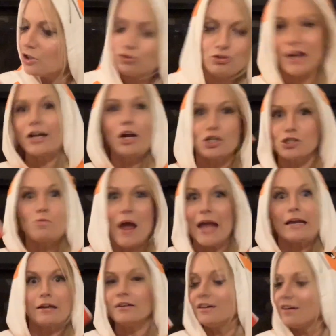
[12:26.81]
"Trick or
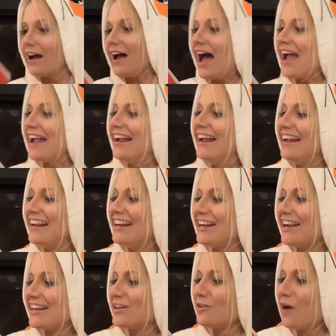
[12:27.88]
squeak!" I
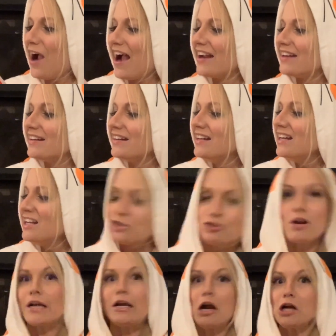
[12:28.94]
cried.
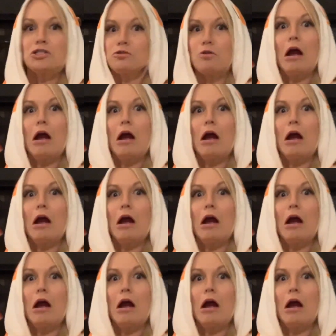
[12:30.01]
"Trick or